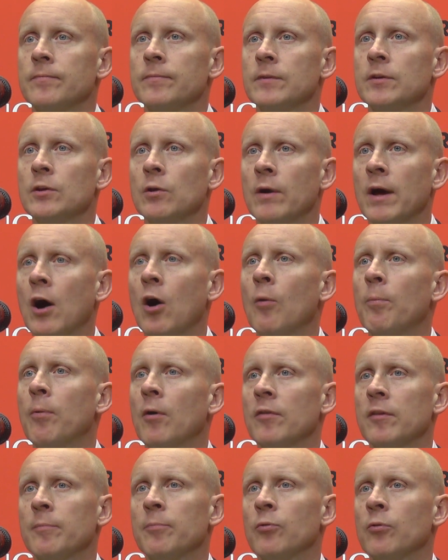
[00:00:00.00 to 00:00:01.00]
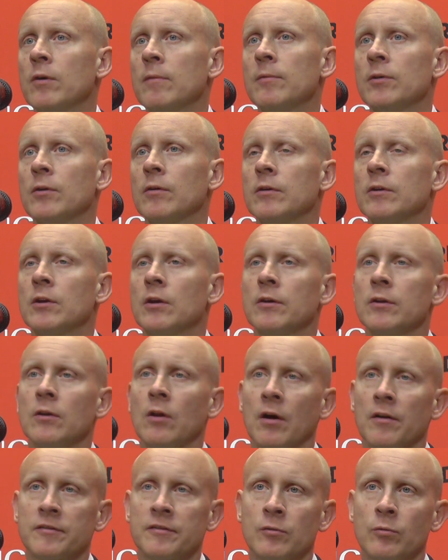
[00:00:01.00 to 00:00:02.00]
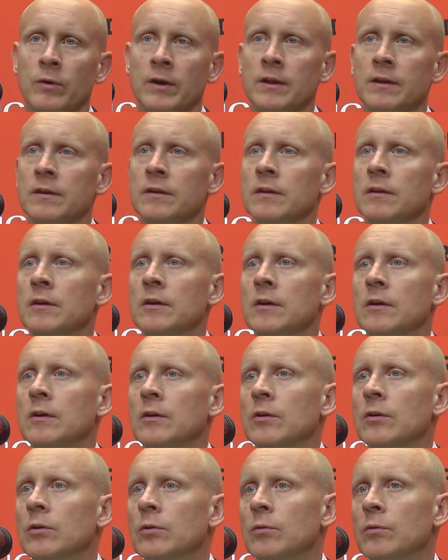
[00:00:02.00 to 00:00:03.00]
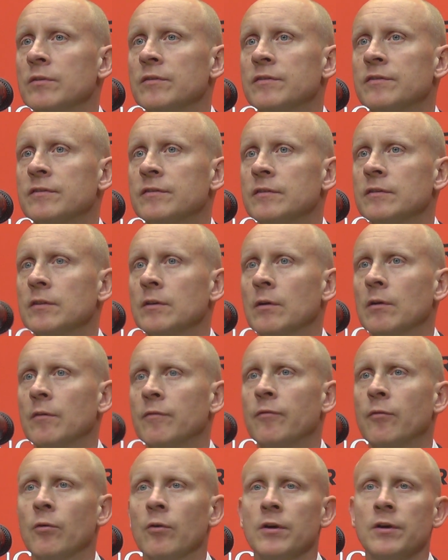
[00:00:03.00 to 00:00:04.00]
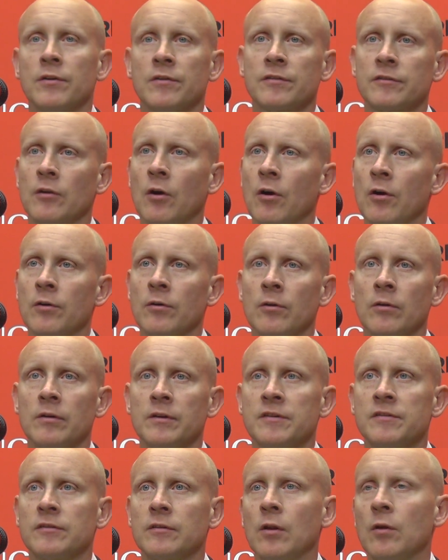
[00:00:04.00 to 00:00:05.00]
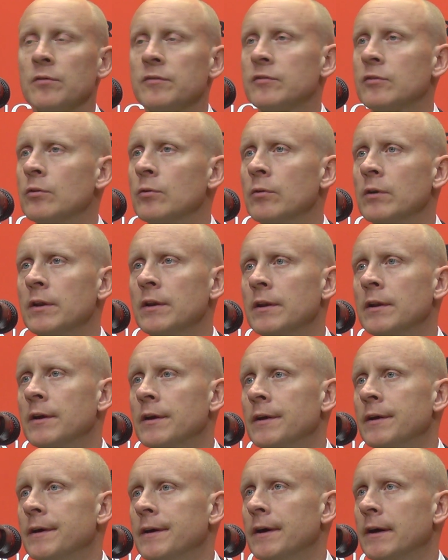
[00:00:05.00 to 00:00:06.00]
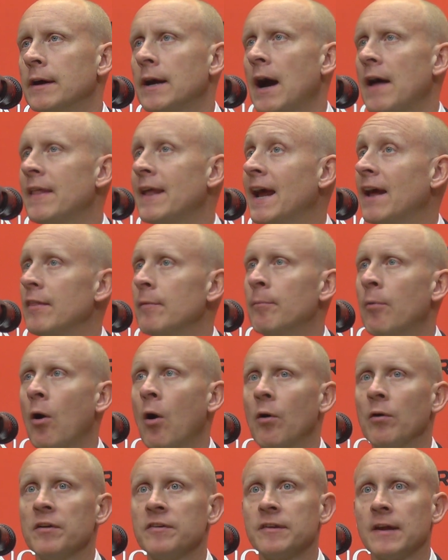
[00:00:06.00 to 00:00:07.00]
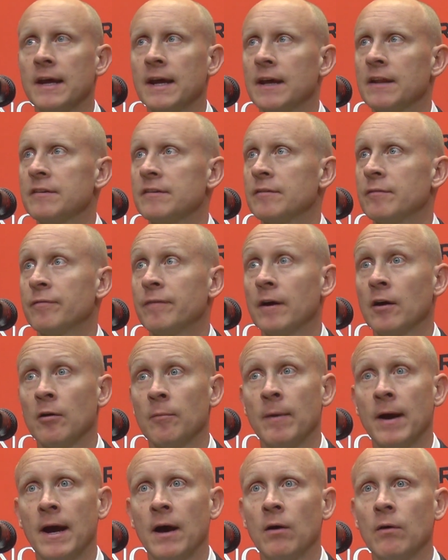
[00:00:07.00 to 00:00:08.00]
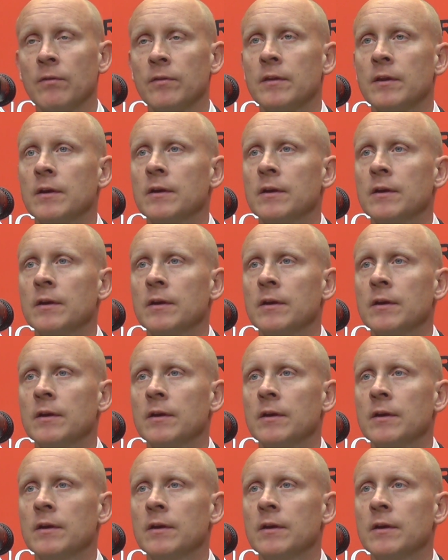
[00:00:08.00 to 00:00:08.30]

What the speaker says: you know, help on the perimeter. You know, you lost Quentin, who was, you know, a four-year starter, or at least close to it, a guy that had the ball in his hands a fair amount.